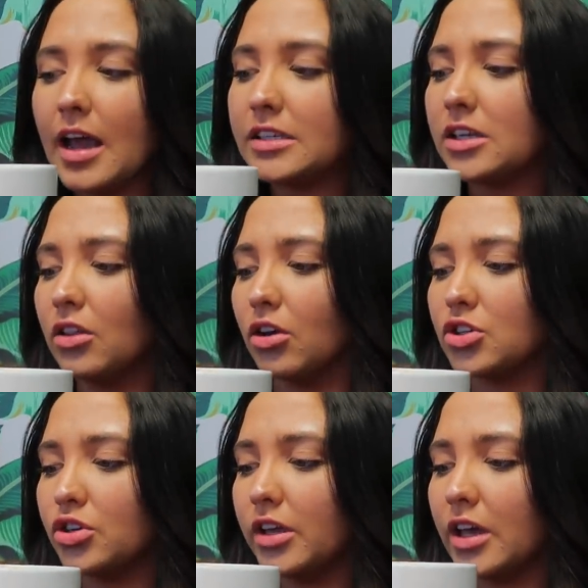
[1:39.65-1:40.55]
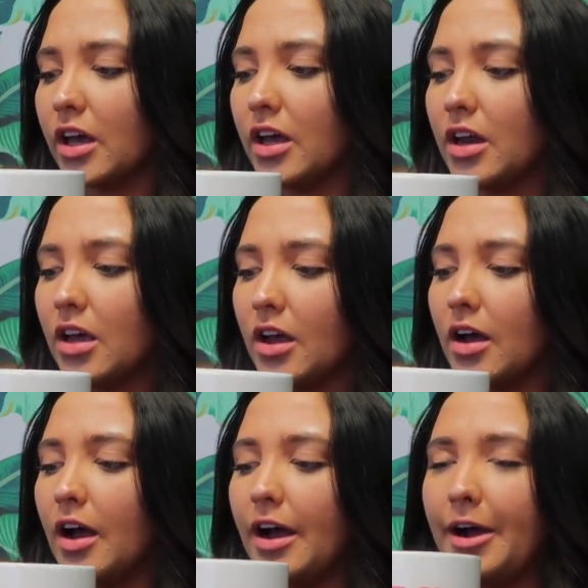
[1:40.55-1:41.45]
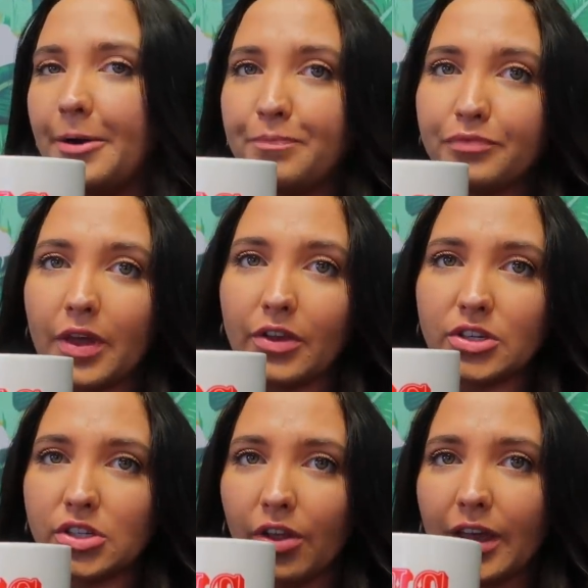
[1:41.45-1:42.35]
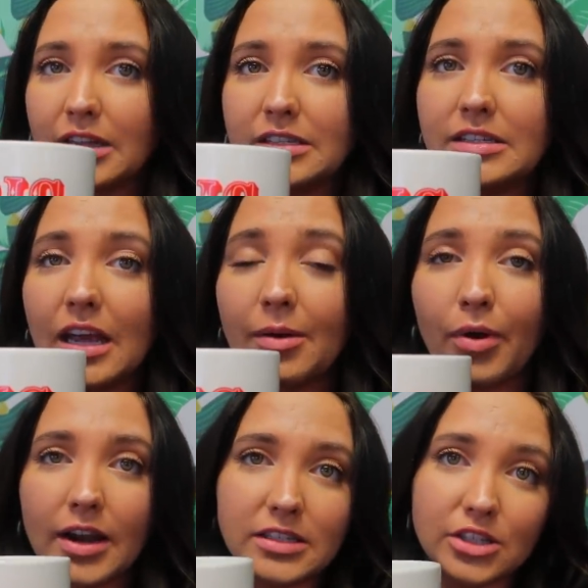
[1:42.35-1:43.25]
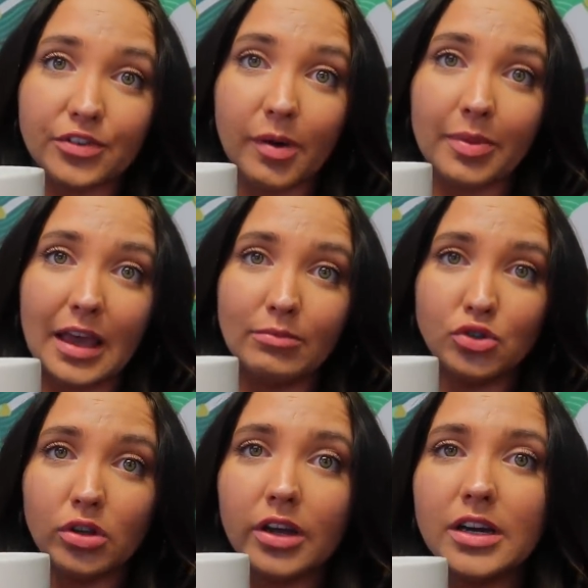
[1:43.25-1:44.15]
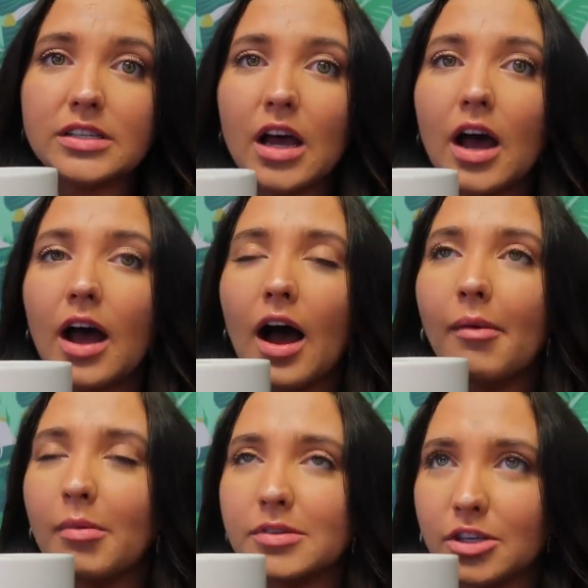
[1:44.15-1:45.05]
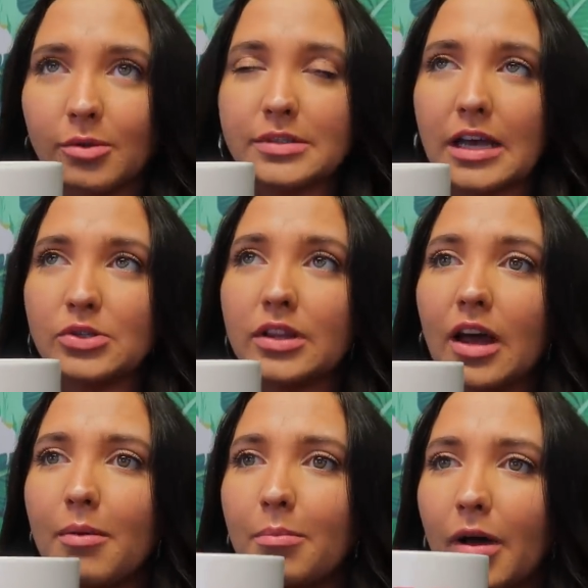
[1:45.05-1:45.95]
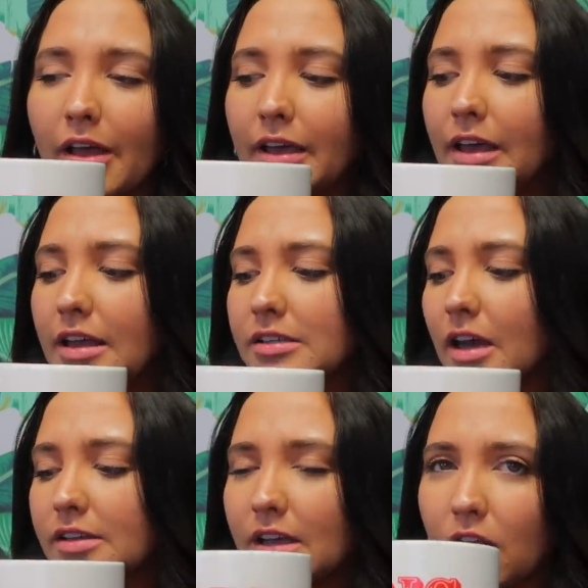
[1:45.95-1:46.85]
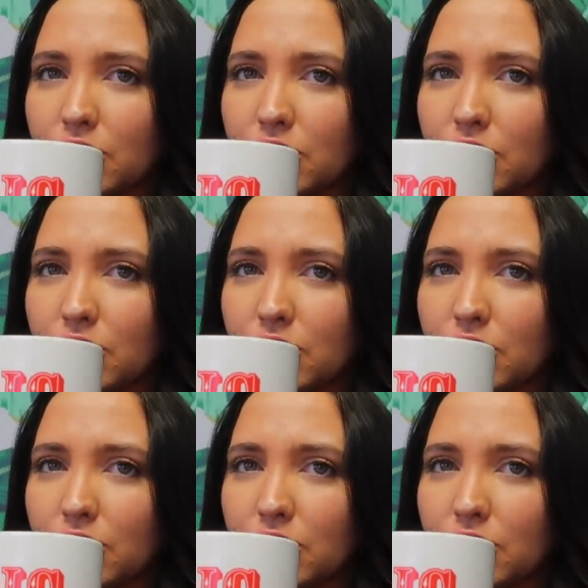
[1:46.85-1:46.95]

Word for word: It still looks really good, um, and they're still like insane prices. They're from the M Jewelers. Um, I'm still obsessed with them, but like it is kind of sad.